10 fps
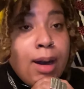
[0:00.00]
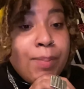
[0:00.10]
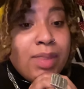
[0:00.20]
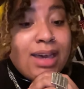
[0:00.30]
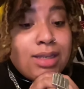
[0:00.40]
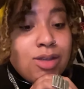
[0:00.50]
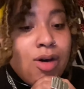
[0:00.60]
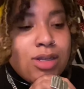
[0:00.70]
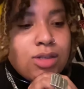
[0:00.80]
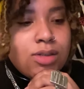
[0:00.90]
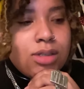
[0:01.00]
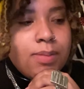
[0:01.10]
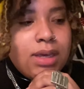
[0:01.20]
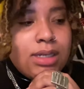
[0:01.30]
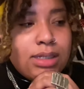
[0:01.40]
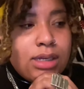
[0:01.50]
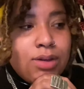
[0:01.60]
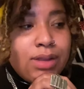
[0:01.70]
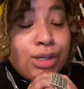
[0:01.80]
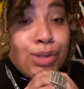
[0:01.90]
That's also to me a
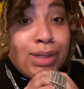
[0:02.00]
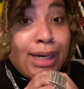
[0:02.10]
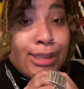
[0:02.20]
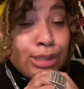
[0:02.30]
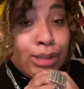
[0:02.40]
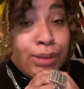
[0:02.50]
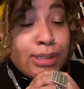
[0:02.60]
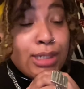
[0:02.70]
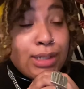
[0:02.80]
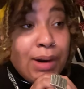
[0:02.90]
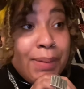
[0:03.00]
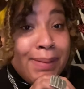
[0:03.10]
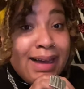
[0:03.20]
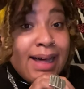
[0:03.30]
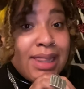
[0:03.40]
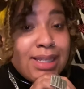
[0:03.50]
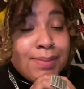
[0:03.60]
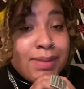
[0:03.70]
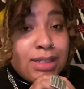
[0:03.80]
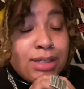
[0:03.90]
signal that you guys should do a salt bath,
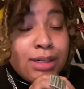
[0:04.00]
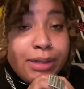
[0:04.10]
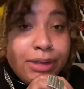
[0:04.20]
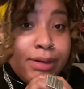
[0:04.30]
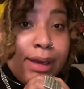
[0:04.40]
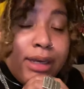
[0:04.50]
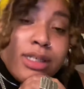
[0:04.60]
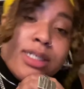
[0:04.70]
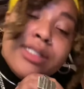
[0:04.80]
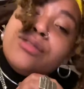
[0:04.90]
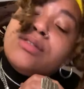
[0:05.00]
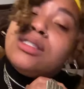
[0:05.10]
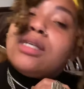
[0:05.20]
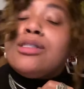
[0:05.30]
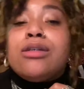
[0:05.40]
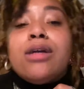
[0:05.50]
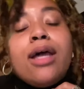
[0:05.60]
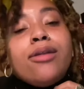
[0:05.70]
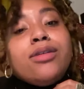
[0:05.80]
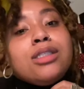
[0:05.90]
something to clear your energy, to reset your
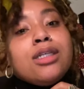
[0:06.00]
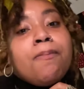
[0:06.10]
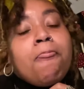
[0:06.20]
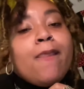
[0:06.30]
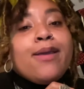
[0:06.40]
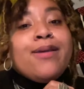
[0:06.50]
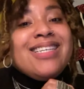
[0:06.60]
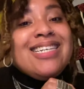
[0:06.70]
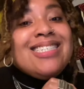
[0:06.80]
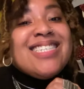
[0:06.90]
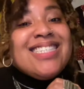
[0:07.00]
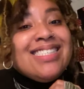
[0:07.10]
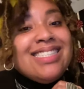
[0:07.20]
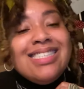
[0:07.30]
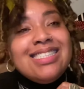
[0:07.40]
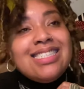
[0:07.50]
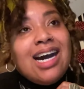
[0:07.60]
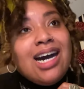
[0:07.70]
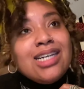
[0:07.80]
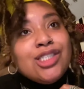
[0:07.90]
energy. You need to
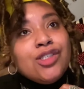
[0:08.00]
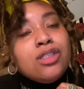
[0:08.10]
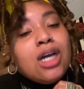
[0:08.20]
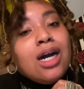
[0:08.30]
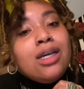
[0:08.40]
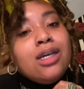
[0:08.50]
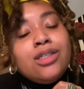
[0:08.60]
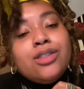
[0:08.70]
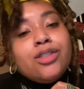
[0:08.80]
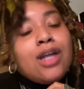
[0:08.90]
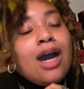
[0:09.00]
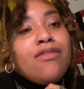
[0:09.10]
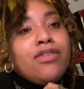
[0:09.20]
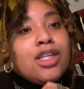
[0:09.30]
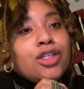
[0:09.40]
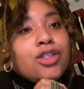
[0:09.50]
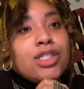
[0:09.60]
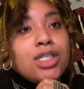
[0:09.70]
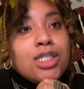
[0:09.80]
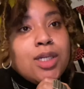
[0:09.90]
detox. You're not filling your
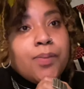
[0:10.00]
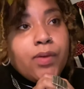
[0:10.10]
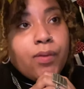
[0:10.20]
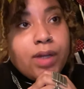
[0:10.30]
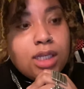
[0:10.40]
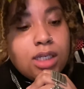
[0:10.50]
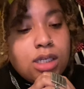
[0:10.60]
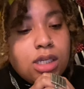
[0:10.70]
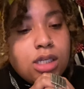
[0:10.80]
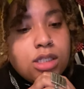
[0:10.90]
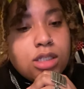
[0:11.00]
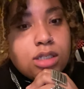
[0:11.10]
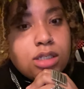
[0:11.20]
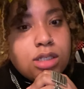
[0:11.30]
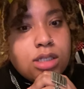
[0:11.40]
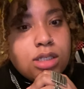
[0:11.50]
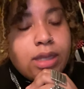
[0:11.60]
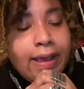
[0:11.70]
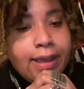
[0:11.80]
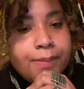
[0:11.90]
system with what it needs to
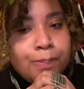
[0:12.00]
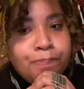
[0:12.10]
sustain.